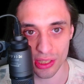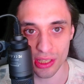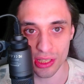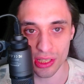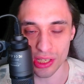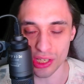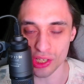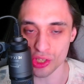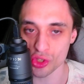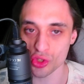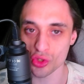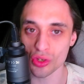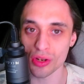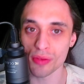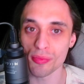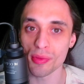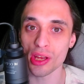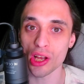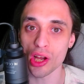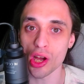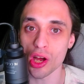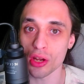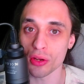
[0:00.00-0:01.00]
is
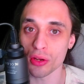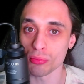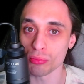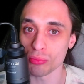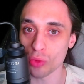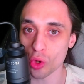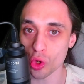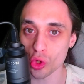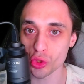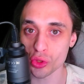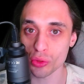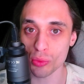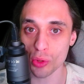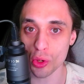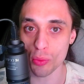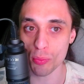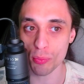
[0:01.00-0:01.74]
streaming on multiple